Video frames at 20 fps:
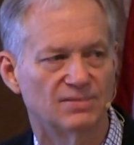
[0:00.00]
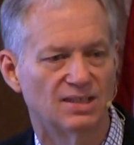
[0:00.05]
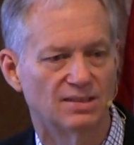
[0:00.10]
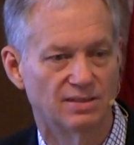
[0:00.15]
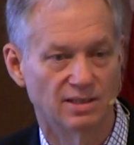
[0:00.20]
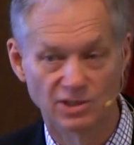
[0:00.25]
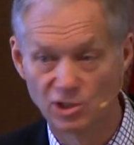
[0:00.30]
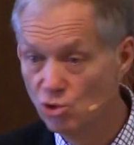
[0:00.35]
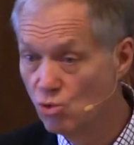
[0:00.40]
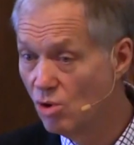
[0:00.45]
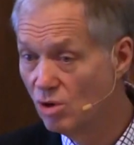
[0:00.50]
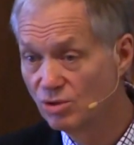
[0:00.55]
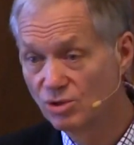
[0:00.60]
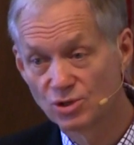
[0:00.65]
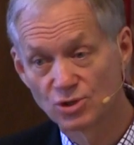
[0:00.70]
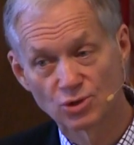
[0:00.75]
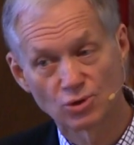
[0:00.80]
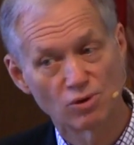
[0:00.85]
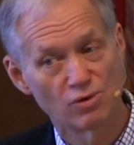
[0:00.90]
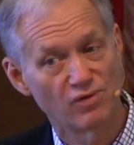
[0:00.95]
then you won't
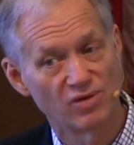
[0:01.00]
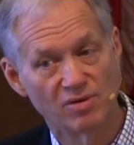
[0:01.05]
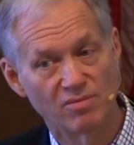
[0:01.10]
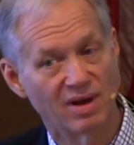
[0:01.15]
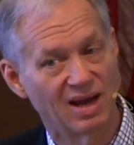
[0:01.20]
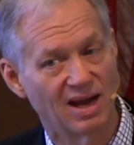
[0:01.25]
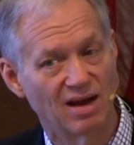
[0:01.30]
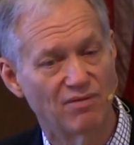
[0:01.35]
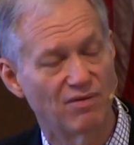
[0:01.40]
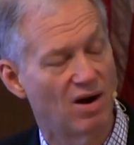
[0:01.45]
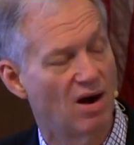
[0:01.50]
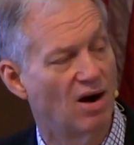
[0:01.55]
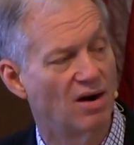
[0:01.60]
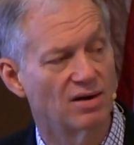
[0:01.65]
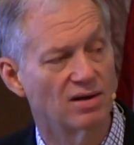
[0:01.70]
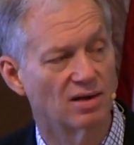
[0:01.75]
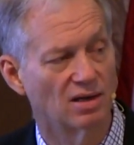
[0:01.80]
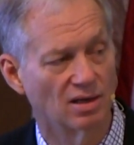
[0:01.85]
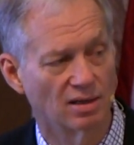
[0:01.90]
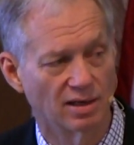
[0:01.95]
serve him
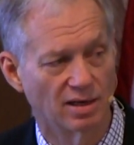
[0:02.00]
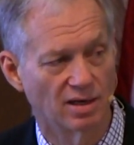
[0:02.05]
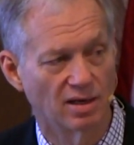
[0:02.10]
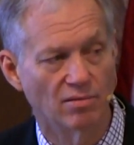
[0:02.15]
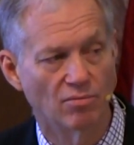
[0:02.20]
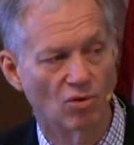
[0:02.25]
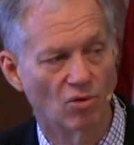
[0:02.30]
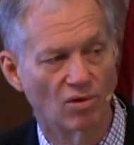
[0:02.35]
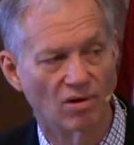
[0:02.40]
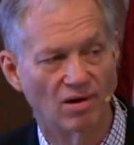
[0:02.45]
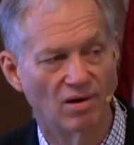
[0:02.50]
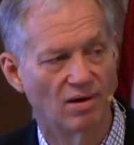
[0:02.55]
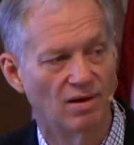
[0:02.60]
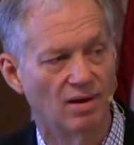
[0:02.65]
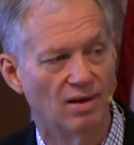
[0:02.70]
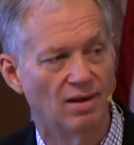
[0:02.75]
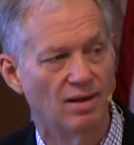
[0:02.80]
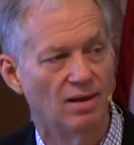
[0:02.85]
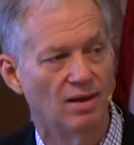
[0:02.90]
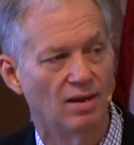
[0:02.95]
half-heartedly anymore.
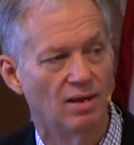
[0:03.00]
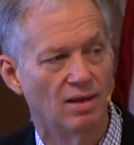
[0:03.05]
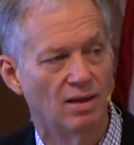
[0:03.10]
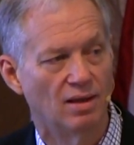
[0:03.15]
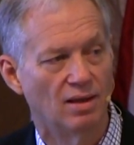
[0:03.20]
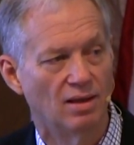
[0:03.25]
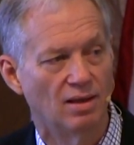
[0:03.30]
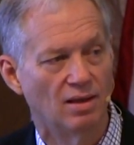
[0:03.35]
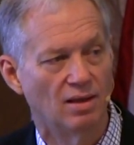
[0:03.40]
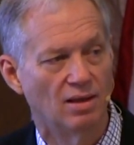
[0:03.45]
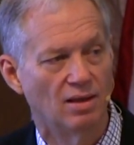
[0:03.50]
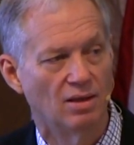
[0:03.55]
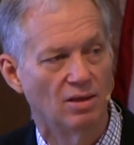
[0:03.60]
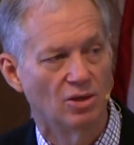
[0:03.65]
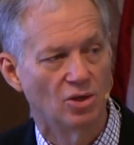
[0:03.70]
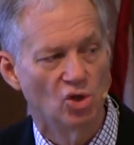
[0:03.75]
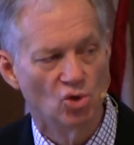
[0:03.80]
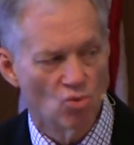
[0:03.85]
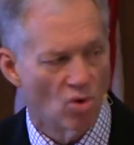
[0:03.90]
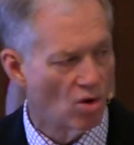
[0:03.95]

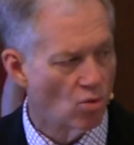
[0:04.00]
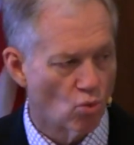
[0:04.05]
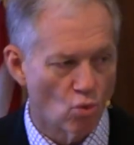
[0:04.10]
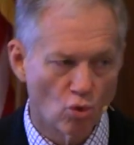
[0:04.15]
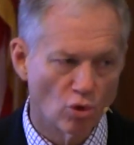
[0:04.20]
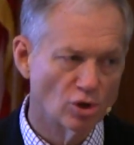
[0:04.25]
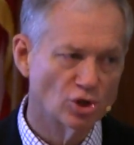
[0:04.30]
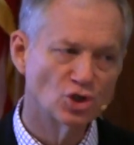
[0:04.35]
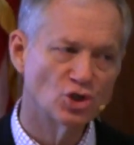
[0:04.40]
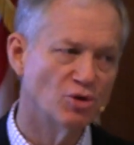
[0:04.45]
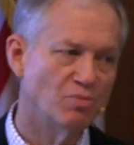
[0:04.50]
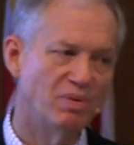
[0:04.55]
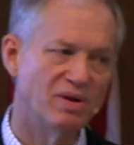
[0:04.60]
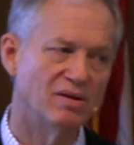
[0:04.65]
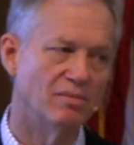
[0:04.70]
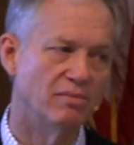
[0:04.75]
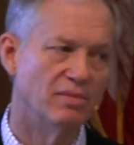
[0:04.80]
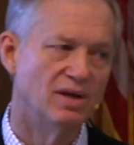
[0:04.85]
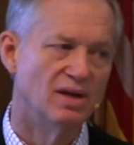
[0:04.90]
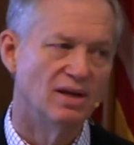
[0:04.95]
You won't worship
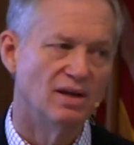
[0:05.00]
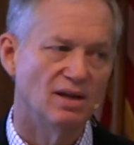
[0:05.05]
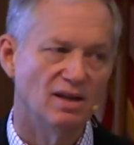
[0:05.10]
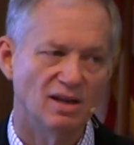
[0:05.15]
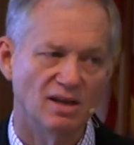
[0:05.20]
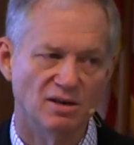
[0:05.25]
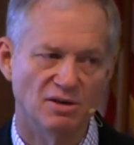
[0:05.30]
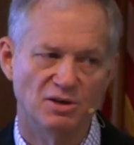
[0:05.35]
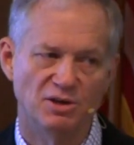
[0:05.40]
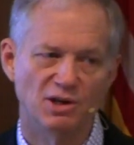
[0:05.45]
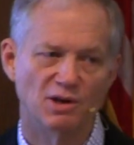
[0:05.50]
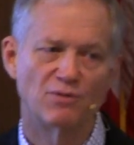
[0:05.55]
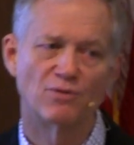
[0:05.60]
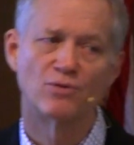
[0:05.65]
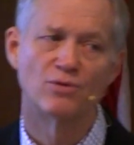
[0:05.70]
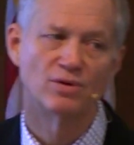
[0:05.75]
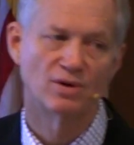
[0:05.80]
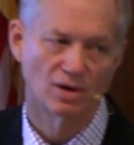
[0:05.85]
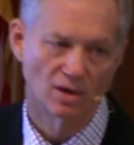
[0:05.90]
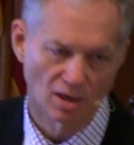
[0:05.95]
him
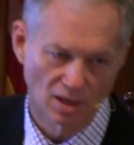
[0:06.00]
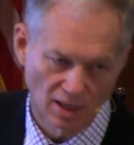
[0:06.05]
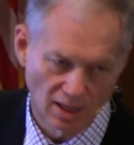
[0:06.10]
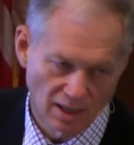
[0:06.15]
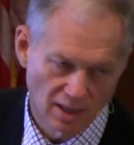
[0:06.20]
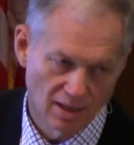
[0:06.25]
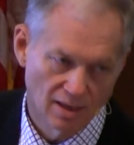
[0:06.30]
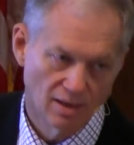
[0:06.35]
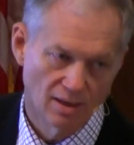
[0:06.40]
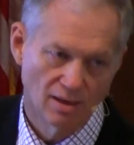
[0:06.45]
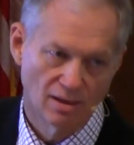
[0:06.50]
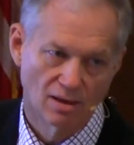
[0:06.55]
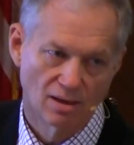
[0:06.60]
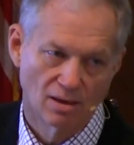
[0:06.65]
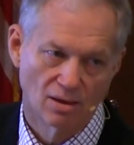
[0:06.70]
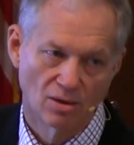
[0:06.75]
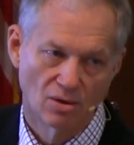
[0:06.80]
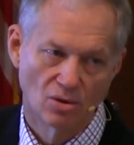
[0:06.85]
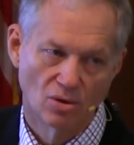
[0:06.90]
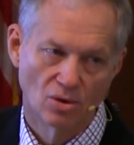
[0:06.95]
indifferently.
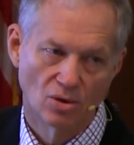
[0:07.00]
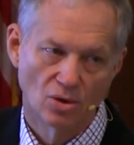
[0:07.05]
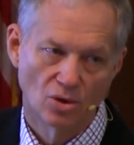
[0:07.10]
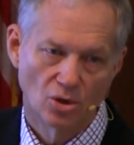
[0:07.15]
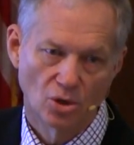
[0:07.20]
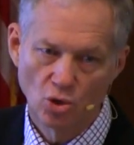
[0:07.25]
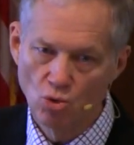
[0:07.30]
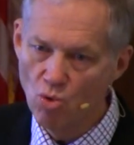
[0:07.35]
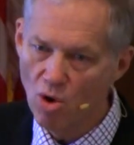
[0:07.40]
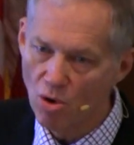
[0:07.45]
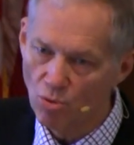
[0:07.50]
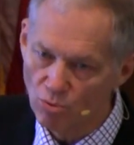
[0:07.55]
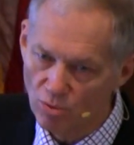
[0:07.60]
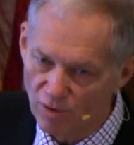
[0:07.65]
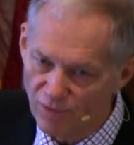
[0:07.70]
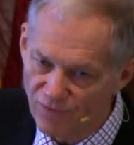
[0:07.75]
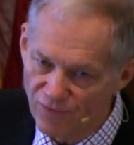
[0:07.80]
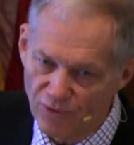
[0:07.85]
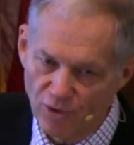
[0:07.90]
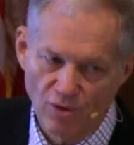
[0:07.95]
You won't
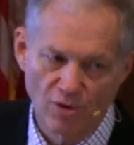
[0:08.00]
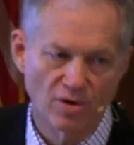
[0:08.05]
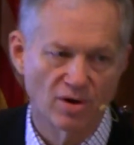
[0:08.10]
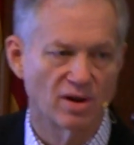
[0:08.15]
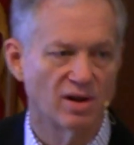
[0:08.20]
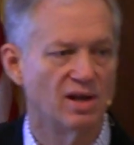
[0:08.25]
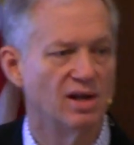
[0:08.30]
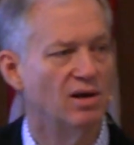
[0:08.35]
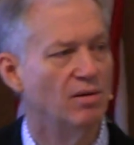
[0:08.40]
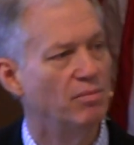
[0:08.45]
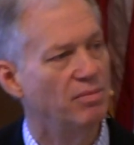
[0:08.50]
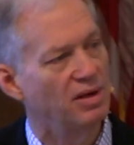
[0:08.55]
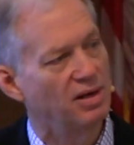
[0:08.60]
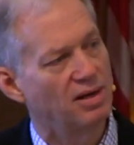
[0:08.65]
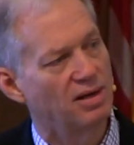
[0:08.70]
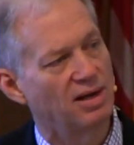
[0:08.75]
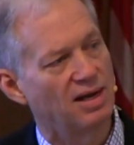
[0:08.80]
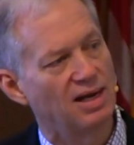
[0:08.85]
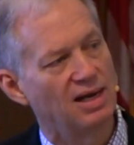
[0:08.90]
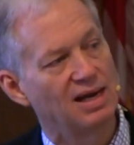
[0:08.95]
refer to him
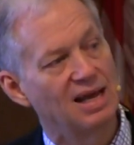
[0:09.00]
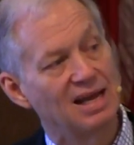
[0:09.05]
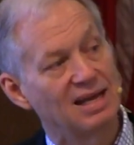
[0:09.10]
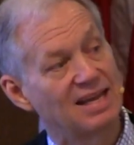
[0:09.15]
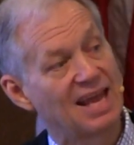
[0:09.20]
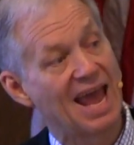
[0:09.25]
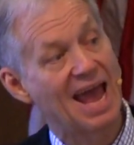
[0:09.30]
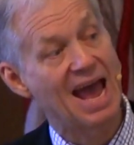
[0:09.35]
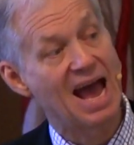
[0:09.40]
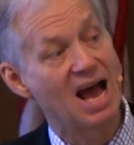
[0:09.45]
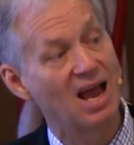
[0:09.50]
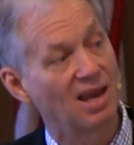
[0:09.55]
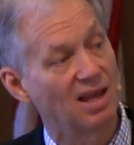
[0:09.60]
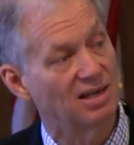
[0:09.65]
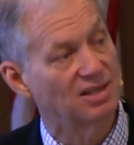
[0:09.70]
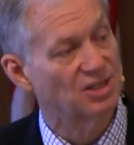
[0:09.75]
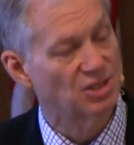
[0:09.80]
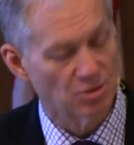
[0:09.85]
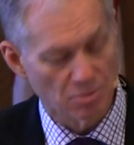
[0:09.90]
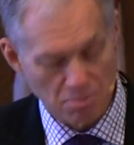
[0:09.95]
in a callous